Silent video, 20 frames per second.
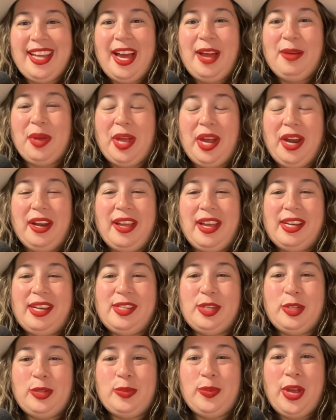I'm Carolina
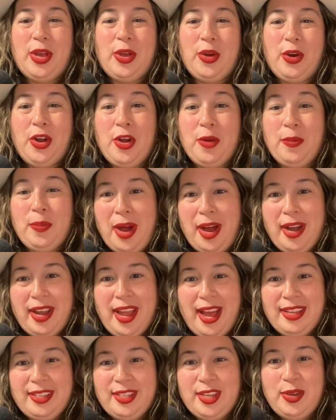Sotomayor, your
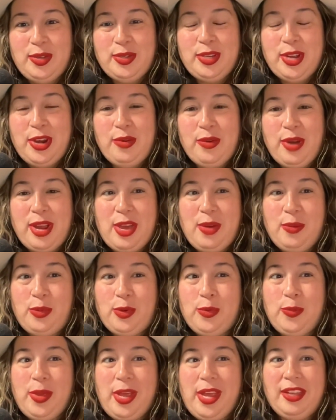podcast host and Reiki
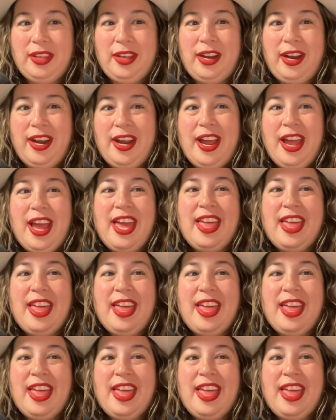womb healer.